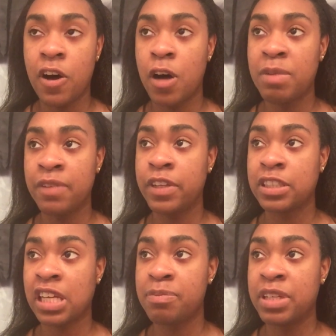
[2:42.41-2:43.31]
All my
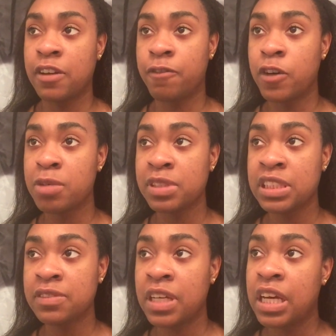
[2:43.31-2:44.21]
videos have been
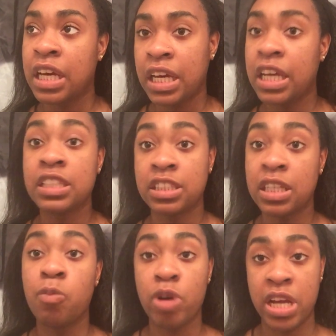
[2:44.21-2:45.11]
informative and
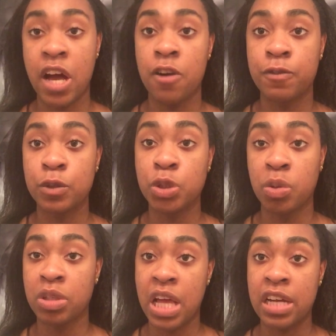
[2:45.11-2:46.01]
somewhat helpful
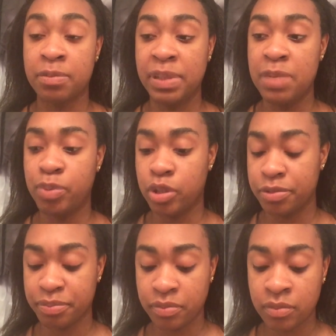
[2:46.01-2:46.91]
to a lot of people.